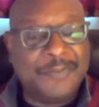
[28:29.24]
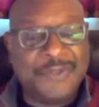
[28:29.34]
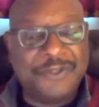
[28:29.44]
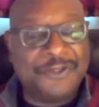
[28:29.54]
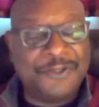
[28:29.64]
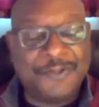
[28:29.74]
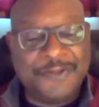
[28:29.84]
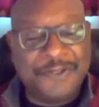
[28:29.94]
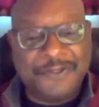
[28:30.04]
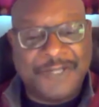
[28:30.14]

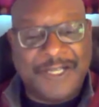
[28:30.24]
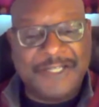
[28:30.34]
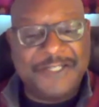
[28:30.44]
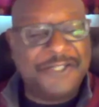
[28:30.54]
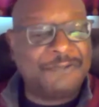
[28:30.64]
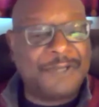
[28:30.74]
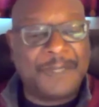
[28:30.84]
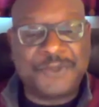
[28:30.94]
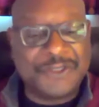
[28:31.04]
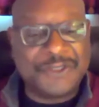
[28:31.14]
You're not an
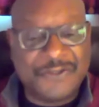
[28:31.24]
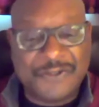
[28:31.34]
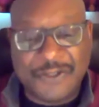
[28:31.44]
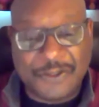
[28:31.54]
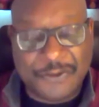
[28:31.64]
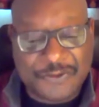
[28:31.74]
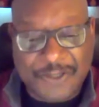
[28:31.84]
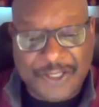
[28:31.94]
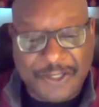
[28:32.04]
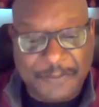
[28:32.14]
interruption to those
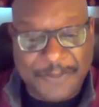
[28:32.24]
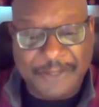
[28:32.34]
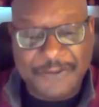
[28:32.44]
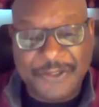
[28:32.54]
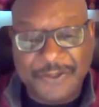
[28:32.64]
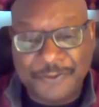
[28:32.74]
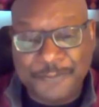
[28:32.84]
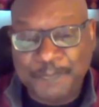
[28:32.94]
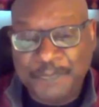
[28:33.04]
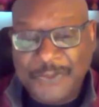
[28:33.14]
who care about
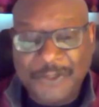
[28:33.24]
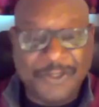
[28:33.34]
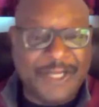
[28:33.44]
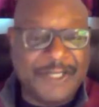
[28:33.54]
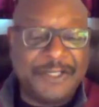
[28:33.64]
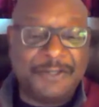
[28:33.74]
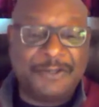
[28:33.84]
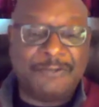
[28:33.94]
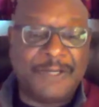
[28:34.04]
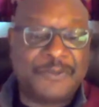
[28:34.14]
you. You're not an
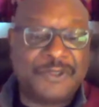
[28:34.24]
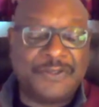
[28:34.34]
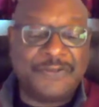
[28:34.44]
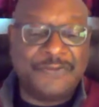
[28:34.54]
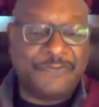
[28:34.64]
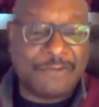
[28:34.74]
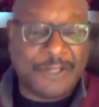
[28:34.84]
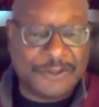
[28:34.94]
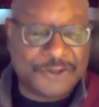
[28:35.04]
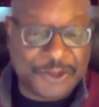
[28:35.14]
interruption
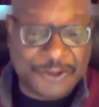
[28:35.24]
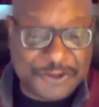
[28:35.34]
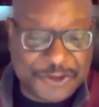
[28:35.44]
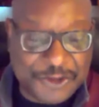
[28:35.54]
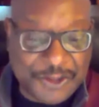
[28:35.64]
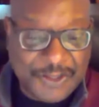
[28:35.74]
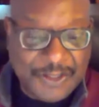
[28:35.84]
for our church.